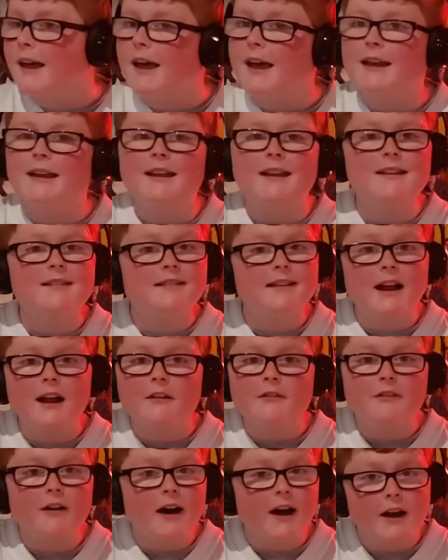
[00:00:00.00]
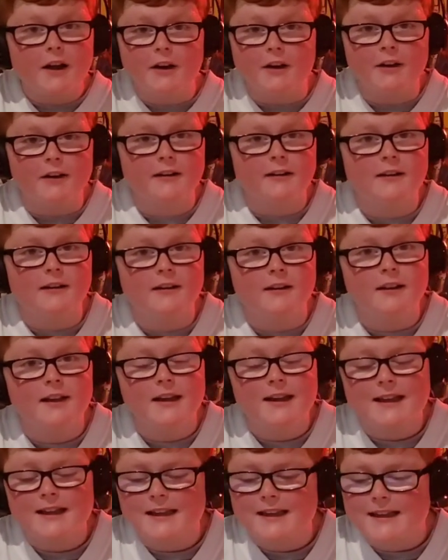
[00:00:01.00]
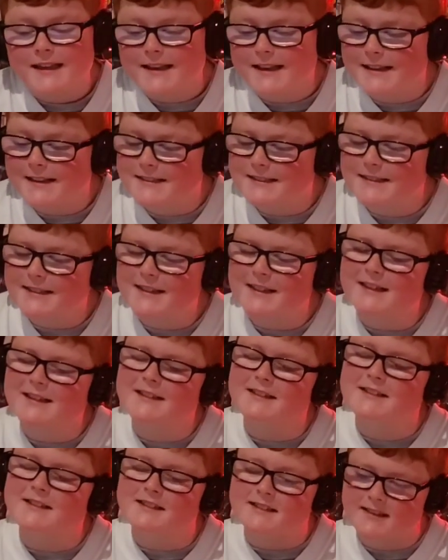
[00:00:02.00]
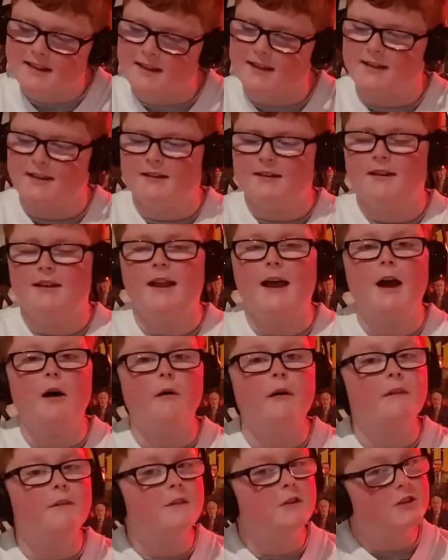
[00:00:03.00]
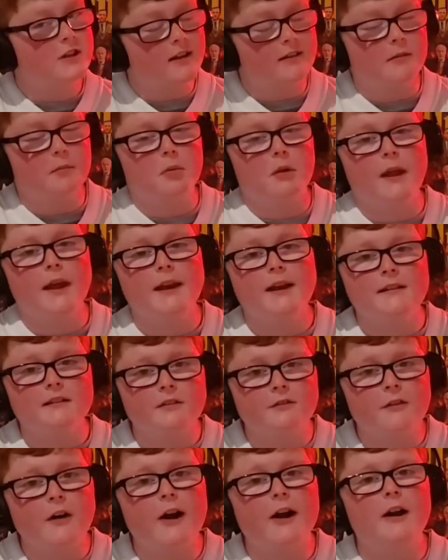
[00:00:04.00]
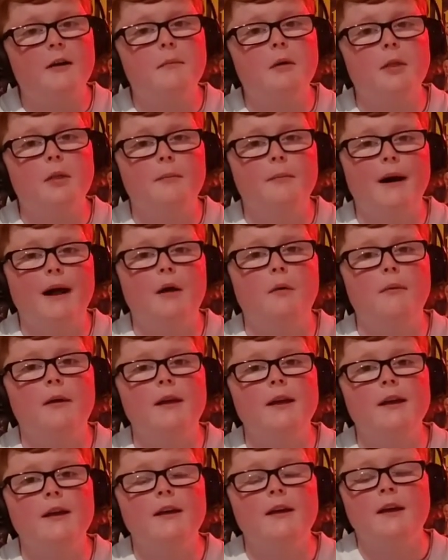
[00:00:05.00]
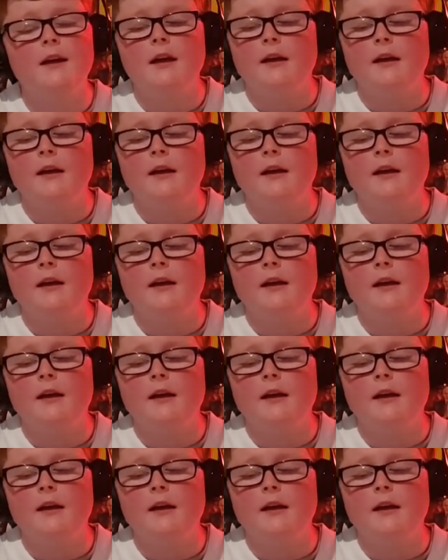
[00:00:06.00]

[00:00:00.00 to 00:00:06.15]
And he's not fired. It's insane. Now, if the Jets are planning to fire him on the bye week,